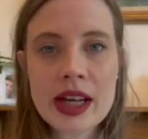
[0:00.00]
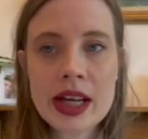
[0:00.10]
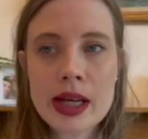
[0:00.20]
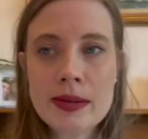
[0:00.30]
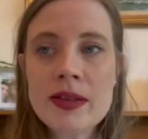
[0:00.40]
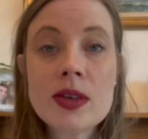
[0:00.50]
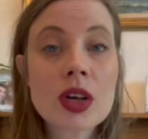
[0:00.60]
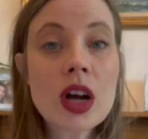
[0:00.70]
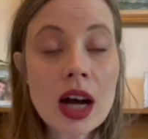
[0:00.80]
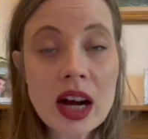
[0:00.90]
Um, if you're a
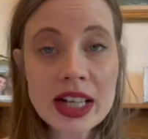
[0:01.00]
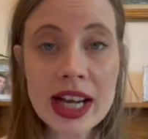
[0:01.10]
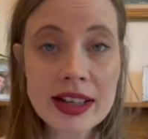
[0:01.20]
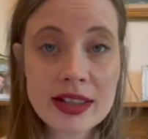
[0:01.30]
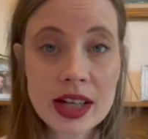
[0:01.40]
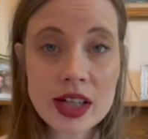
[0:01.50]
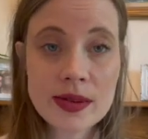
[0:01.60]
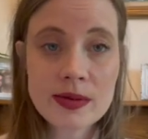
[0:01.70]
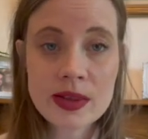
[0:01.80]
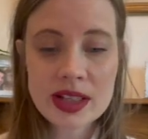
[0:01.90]
cardiac
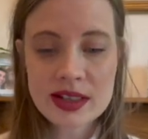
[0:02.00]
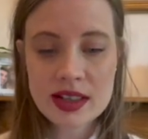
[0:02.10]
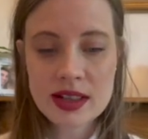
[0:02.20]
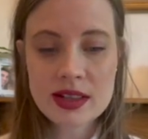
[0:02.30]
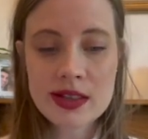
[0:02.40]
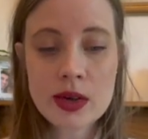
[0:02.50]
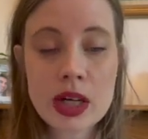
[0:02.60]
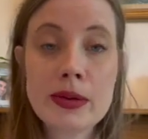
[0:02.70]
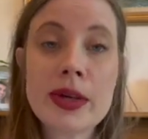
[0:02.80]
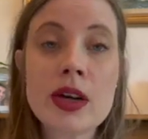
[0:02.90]
surgeon, for instance, you're
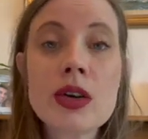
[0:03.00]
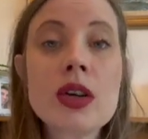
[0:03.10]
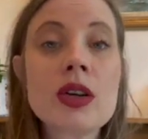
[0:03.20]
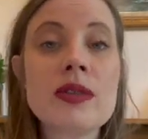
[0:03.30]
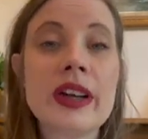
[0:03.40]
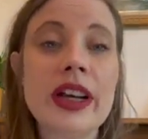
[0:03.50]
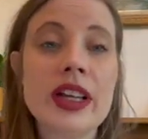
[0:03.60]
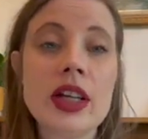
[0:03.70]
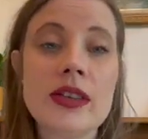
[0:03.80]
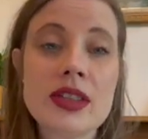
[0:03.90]
going to be on call for,
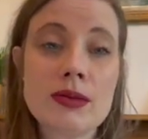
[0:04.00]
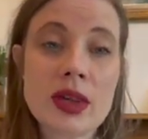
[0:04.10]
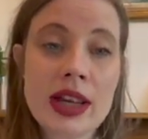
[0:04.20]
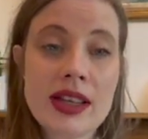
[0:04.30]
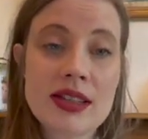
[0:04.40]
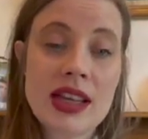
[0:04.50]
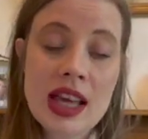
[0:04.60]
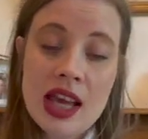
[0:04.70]
you know, if someone gets